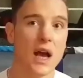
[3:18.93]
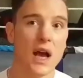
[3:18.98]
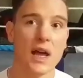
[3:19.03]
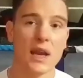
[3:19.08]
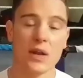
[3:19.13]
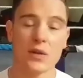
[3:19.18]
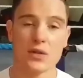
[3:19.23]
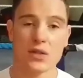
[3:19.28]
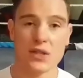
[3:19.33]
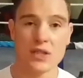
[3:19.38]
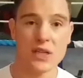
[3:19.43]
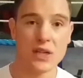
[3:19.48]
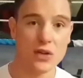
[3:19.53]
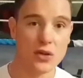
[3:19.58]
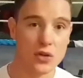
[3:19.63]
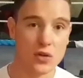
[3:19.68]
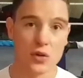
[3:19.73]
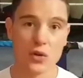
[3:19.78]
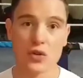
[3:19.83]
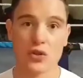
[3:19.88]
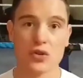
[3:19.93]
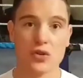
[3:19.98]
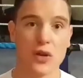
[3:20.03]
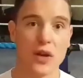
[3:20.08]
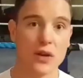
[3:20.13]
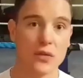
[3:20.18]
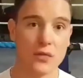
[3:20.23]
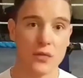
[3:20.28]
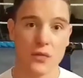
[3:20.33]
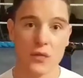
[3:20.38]
and they'll just sit on a cross
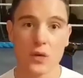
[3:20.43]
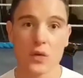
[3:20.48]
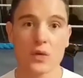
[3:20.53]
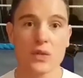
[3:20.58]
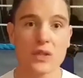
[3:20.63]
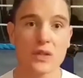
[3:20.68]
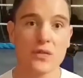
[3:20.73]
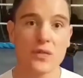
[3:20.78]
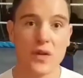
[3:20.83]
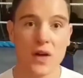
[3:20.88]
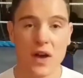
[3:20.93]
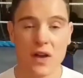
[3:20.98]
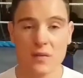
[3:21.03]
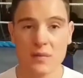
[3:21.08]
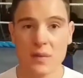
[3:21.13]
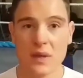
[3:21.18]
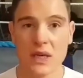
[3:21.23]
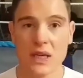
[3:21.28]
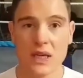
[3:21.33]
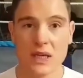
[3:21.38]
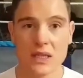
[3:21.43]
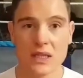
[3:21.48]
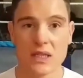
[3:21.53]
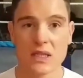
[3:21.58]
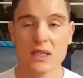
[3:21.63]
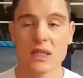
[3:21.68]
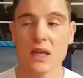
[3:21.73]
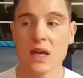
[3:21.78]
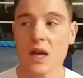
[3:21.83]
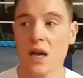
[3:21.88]
train for 45
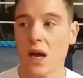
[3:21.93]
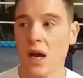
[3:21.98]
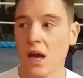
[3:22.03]
minutes,